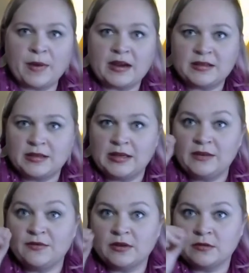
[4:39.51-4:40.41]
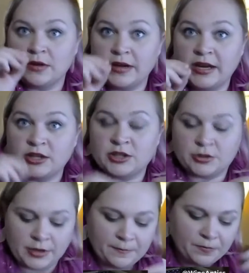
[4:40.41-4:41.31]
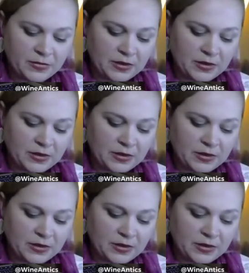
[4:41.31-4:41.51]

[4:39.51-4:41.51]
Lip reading: back to even history,